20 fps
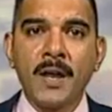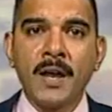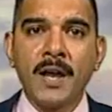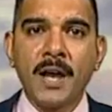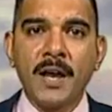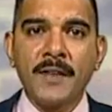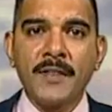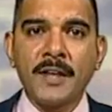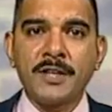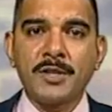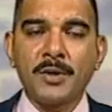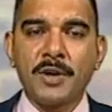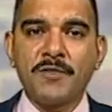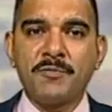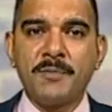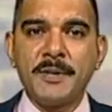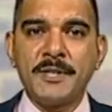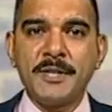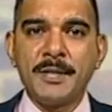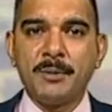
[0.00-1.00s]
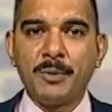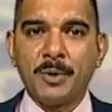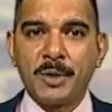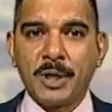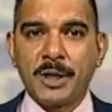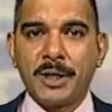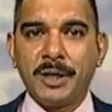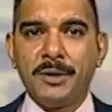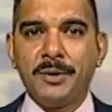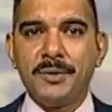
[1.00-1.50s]
And that's your FBC
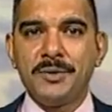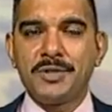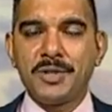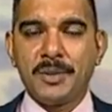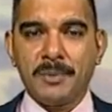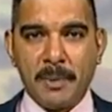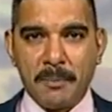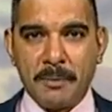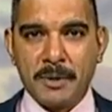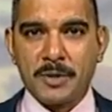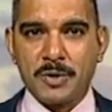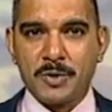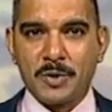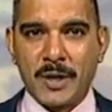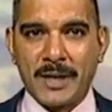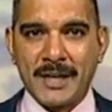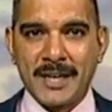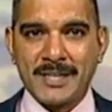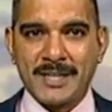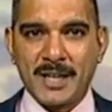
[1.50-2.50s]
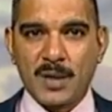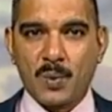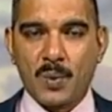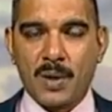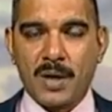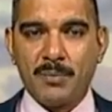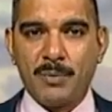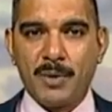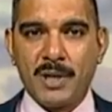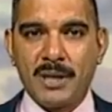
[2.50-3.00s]
Morning News. Remember to join us at
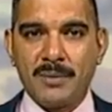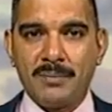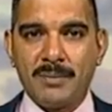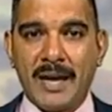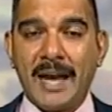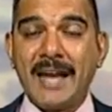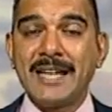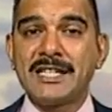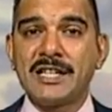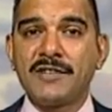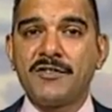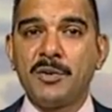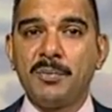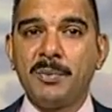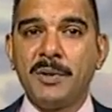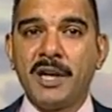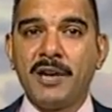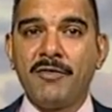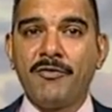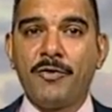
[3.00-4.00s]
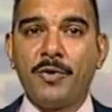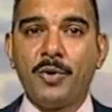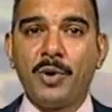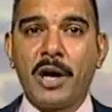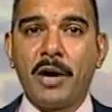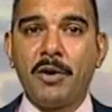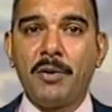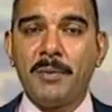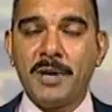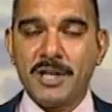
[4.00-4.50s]
1 p.m. and 7 p.m. for
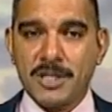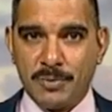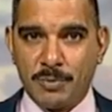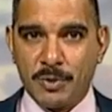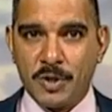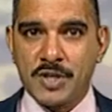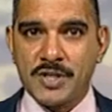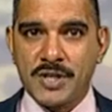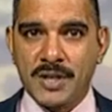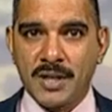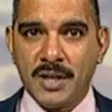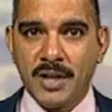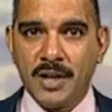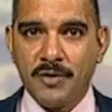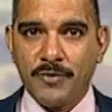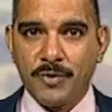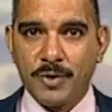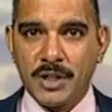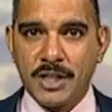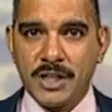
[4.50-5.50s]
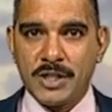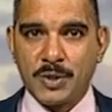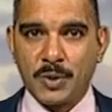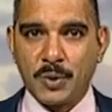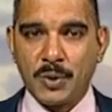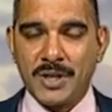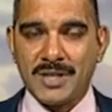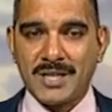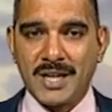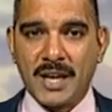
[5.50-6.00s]
our major bulletin. For these
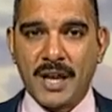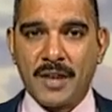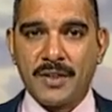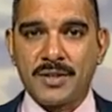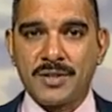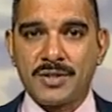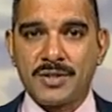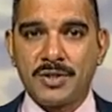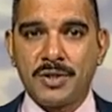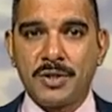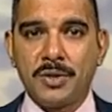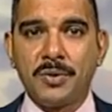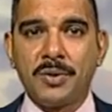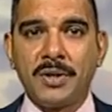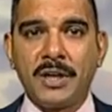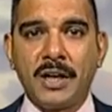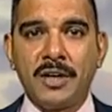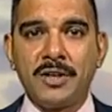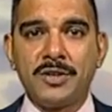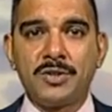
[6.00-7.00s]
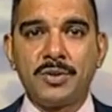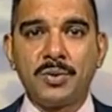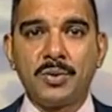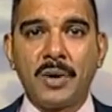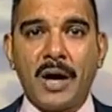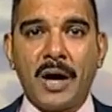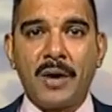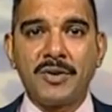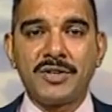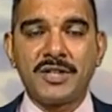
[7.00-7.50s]
stories and others, tune in to
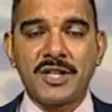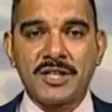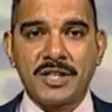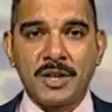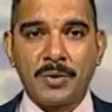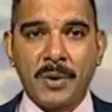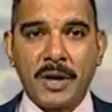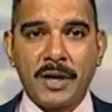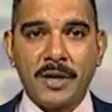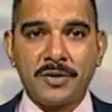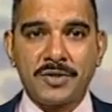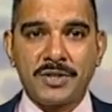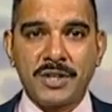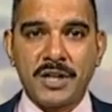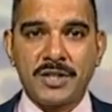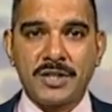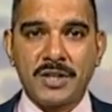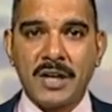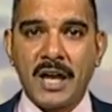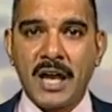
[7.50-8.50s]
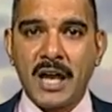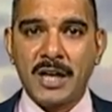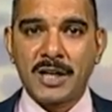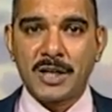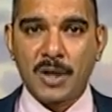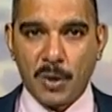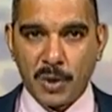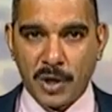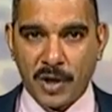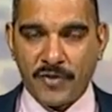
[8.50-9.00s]
our sister radio station,
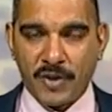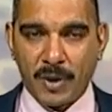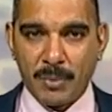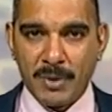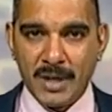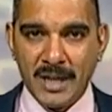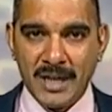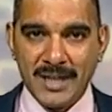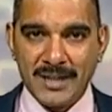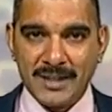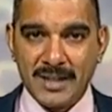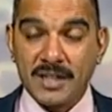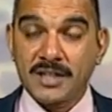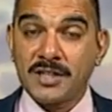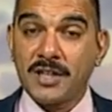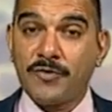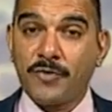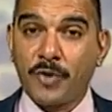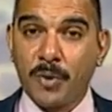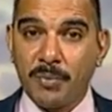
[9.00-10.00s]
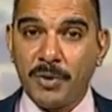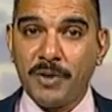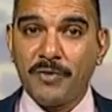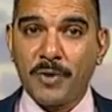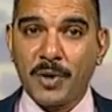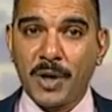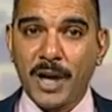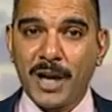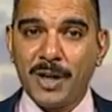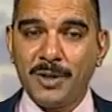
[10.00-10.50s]
Gold FM. That's it from me
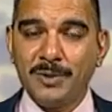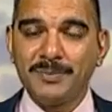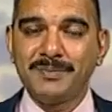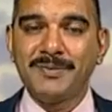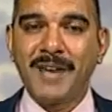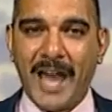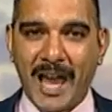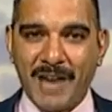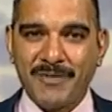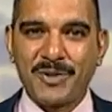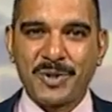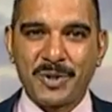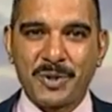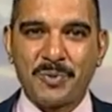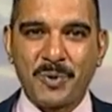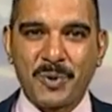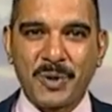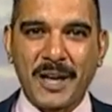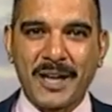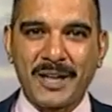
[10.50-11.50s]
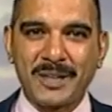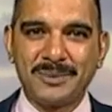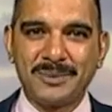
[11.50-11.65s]
for now. Have a good morning.